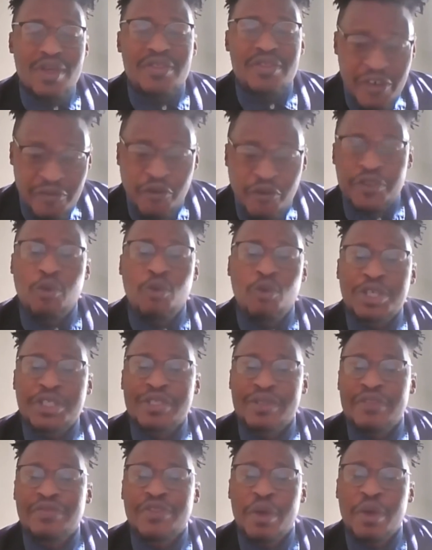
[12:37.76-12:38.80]
Therefore, the
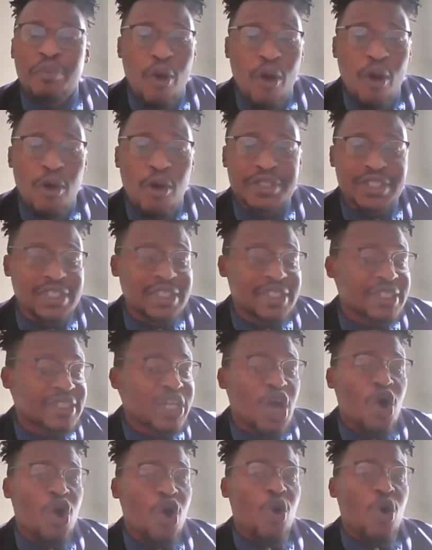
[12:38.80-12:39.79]
question that they pose is,